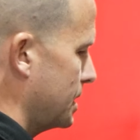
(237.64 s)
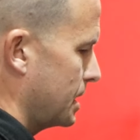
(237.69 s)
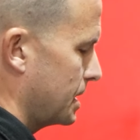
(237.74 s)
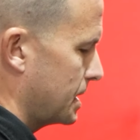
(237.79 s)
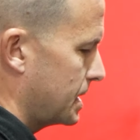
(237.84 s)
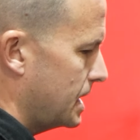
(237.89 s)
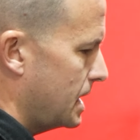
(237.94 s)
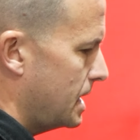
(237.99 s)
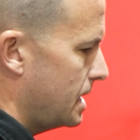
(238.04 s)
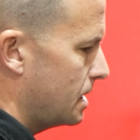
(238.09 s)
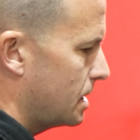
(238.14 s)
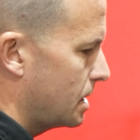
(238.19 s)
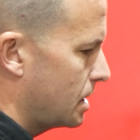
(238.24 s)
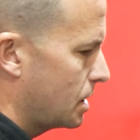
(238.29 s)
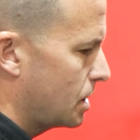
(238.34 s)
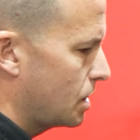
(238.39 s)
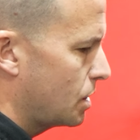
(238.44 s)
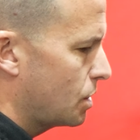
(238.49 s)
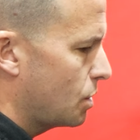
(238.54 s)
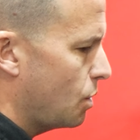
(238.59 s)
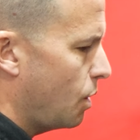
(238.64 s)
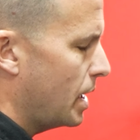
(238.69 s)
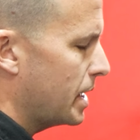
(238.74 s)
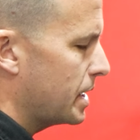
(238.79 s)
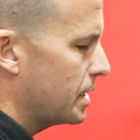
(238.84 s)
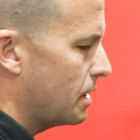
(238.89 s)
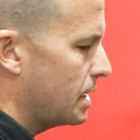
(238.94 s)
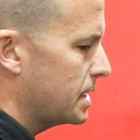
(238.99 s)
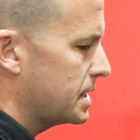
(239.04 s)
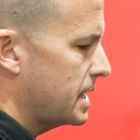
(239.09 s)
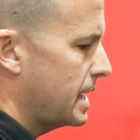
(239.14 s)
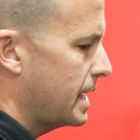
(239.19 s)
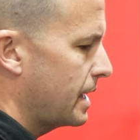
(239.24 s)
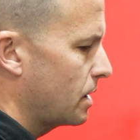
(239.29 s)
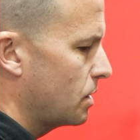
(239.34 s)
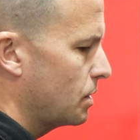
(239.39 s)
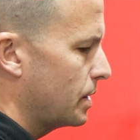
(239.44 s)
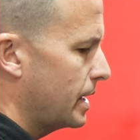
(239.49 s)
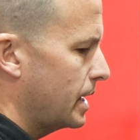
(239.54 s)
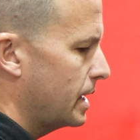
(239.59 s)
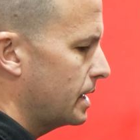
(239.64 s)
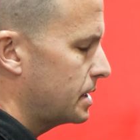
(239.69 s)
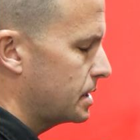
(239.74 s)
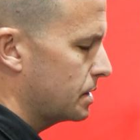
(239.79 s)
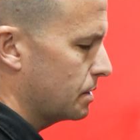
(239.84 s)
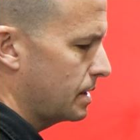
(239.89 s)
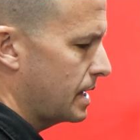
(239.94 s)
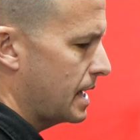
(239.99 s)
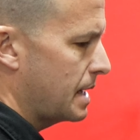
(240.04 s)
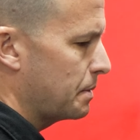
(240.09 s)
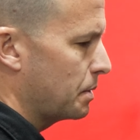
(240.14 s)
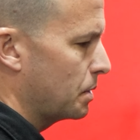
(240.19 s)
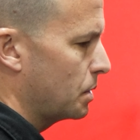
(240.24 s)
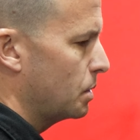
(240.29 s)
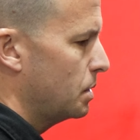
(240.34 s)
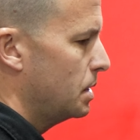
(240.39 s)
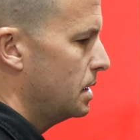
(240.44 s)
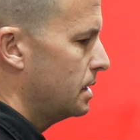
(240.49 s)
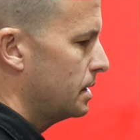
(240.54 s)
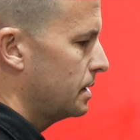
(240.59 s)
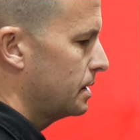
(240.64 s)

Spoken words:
you can see quite a nice angle there to enable